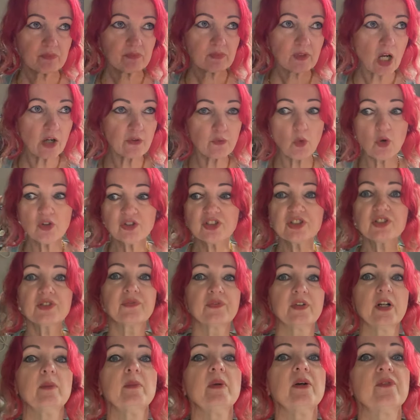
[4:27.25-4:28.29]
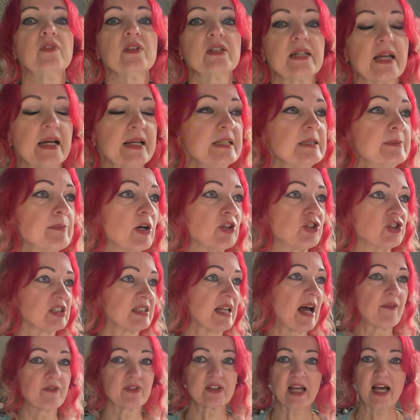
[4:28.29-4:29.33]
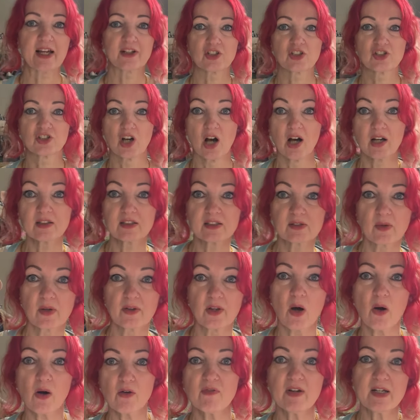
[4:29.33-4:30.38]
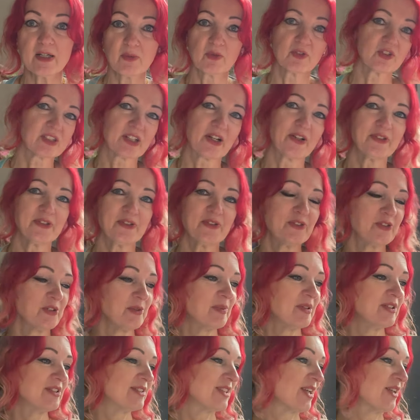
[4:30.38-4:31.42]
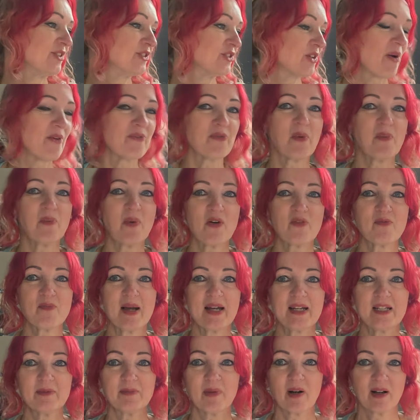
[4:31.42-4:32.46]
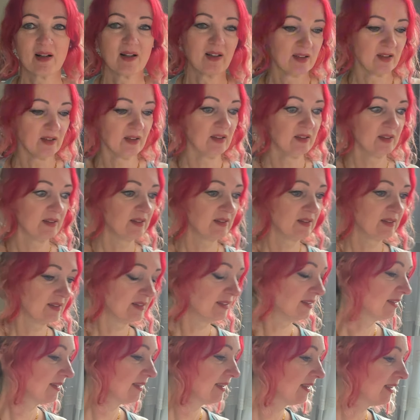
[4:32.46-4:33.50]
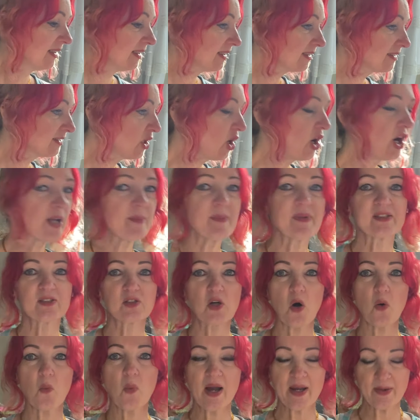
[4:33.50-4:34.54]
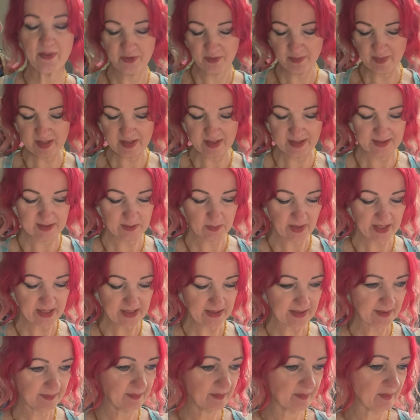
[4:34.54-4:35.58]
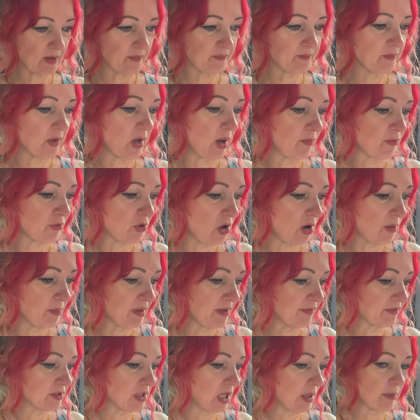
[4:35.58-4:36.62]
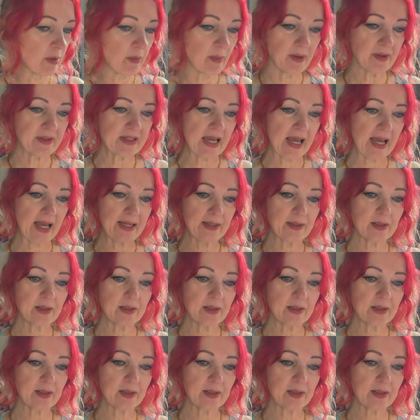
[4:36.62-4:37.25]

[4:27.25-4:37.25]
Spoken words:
I wanted to film it for days, but I just haven't had a chance. So I really want to get on YouTube and show everyone what I've made, but time has got away with me this week. I've got a bit of time, I'm okay.